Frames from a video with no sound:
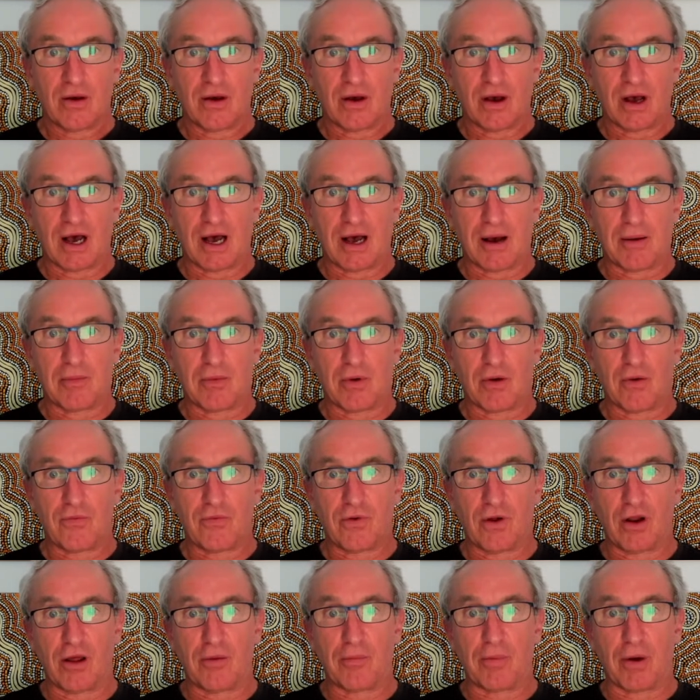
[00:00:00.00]

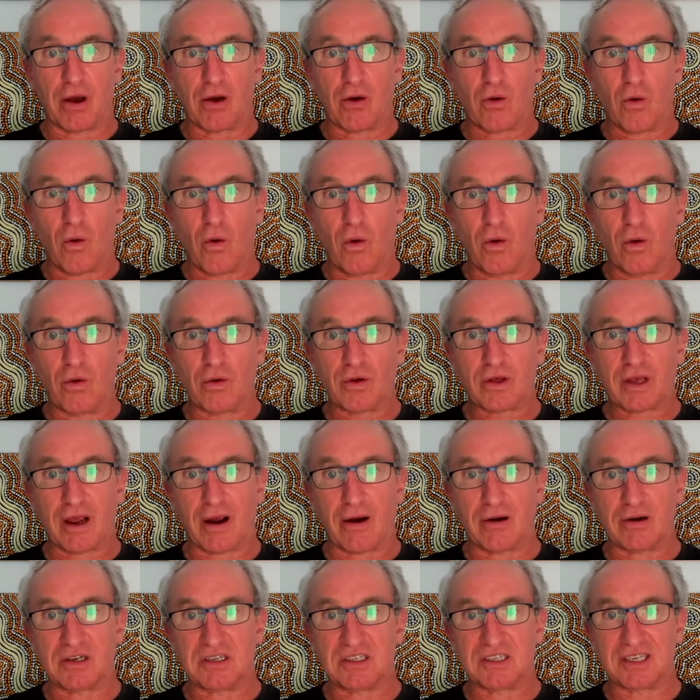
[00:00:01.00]
followed by all
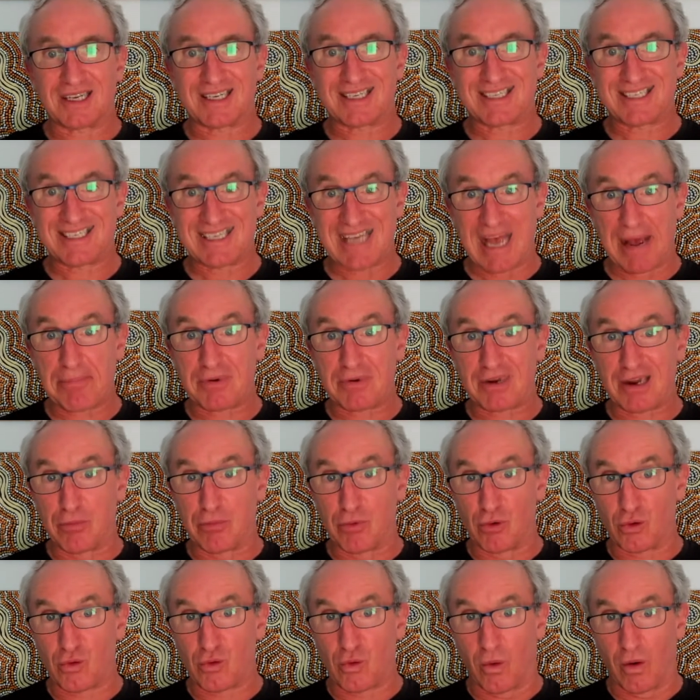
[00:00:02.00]
characters except
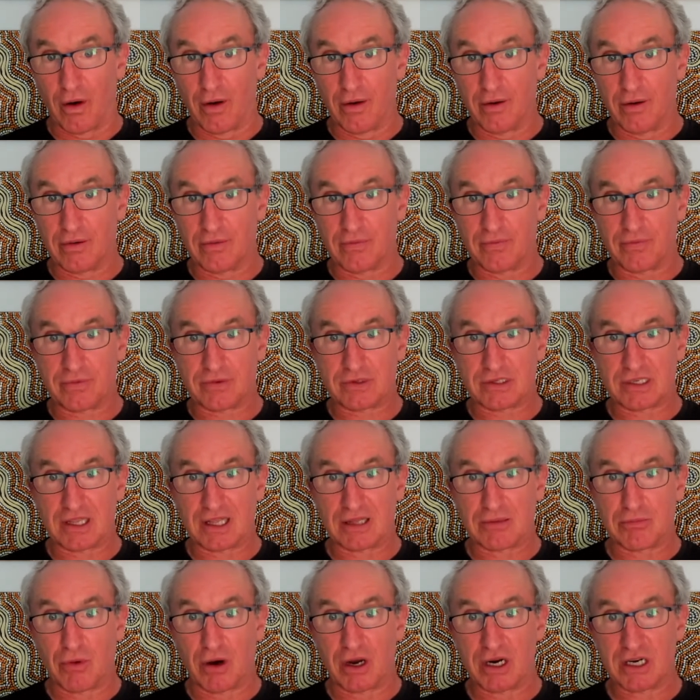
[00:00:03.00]
double quote. So
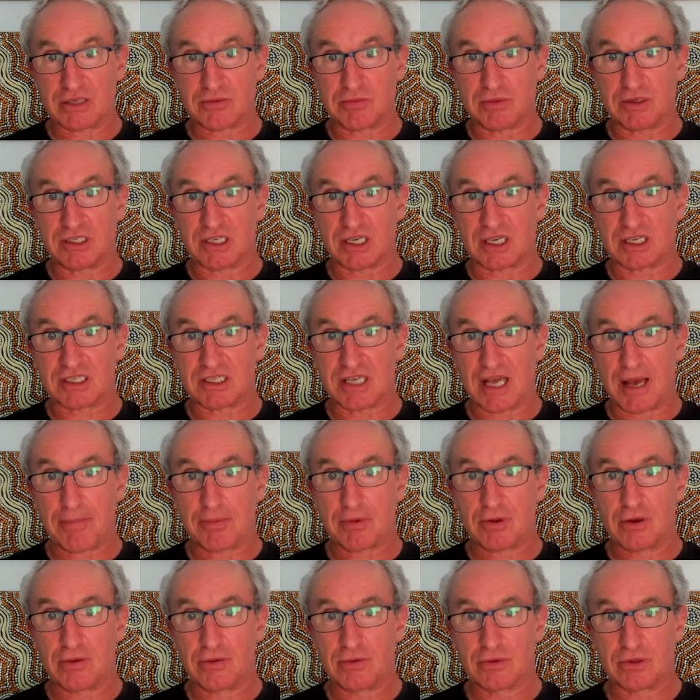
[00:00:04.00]
the minus means
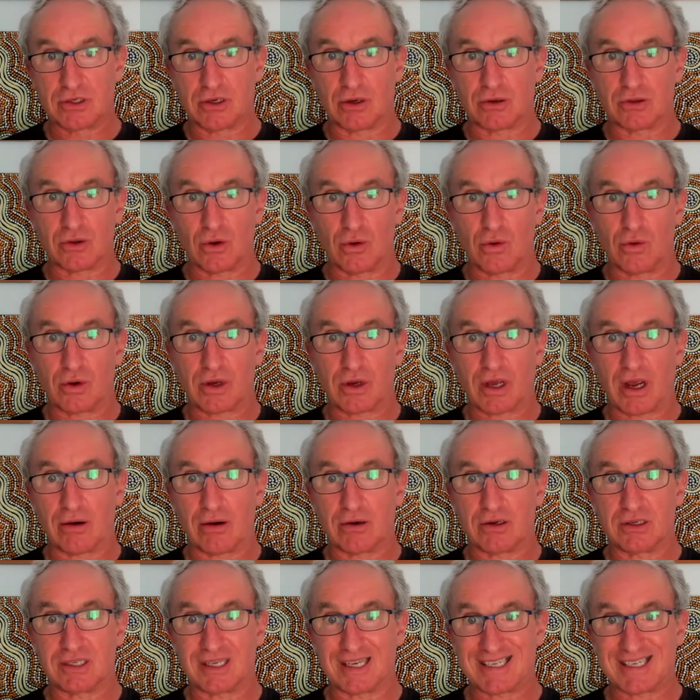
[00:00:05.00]
except. So it's all
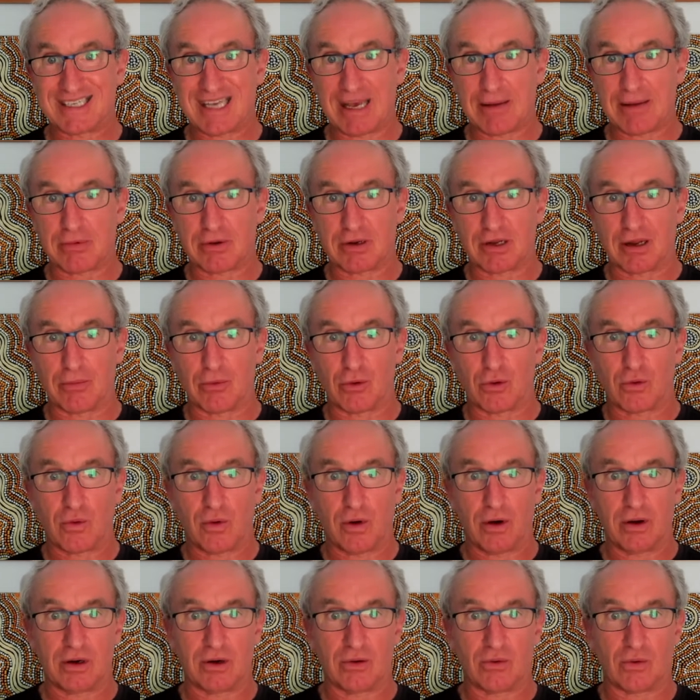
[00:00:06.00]
characters except double
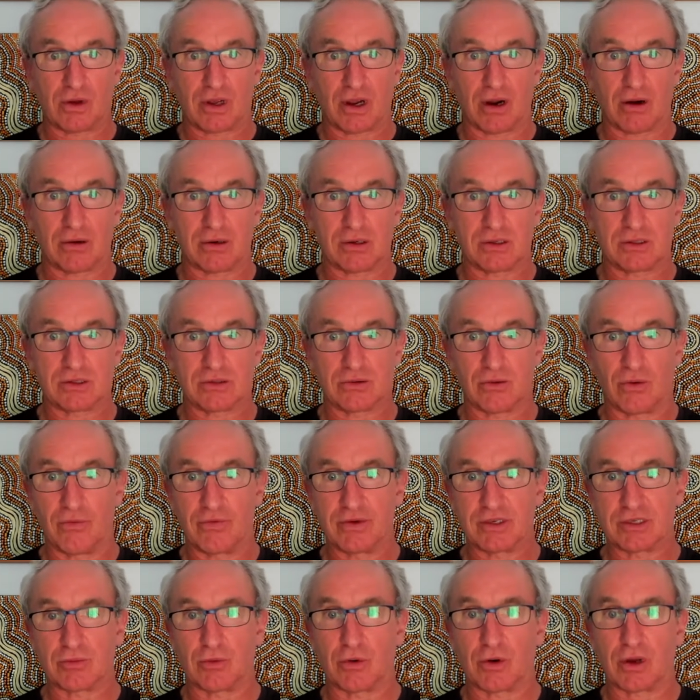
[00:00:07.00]
quote, and all characters is all
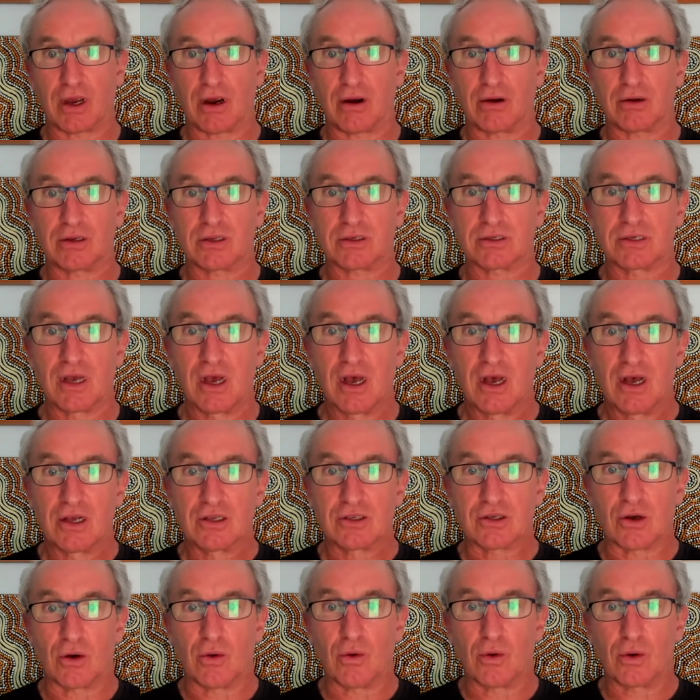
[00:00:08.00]
visible characters.
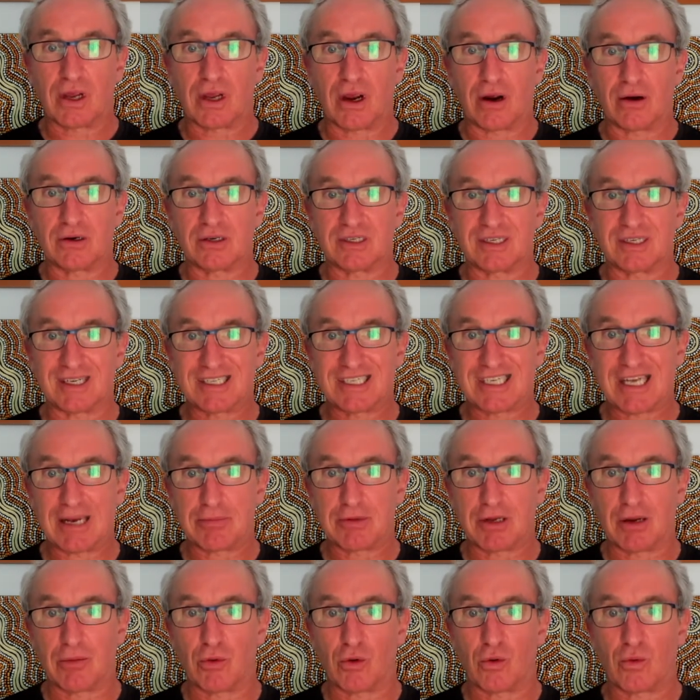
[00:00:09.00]
So all characters except
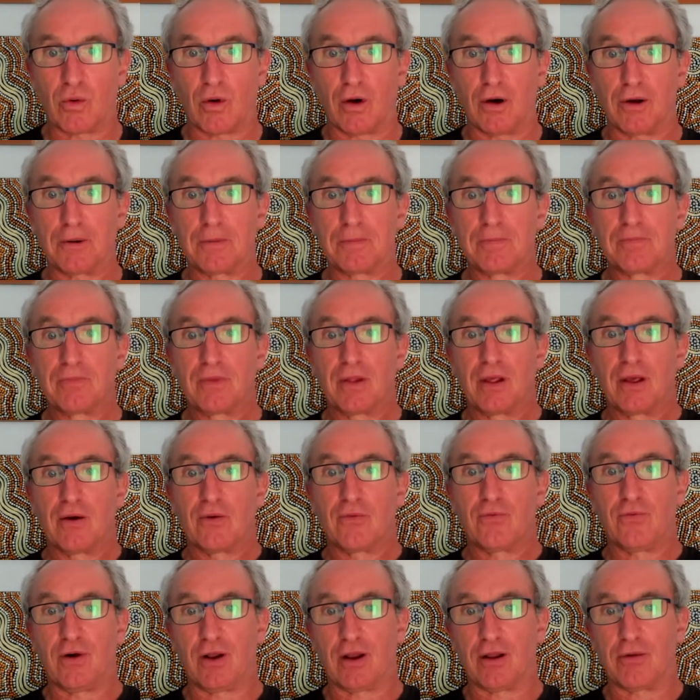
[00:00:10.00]
double quote,
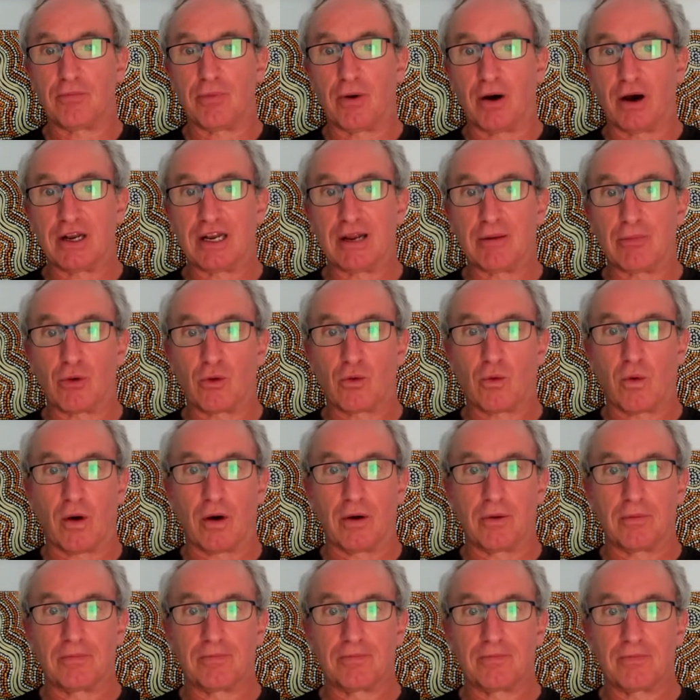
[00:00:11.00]
followed by a double
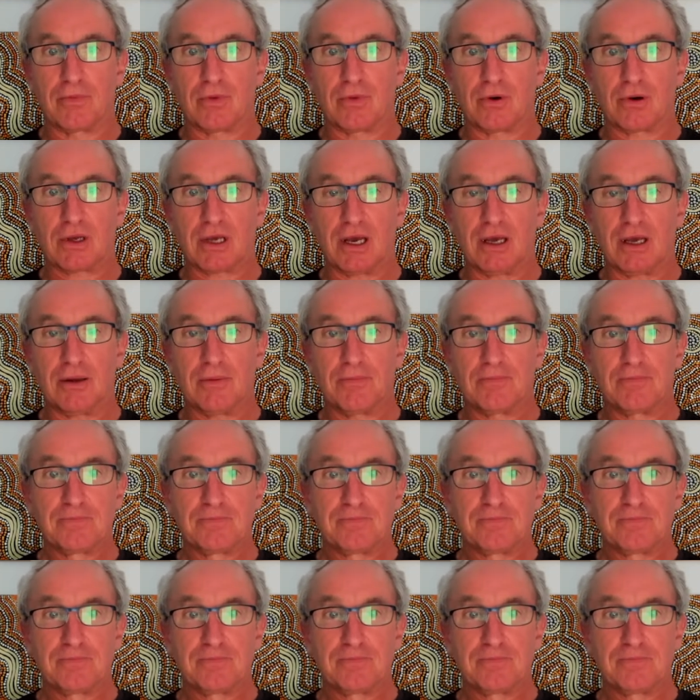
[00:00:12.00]
quote. Okay?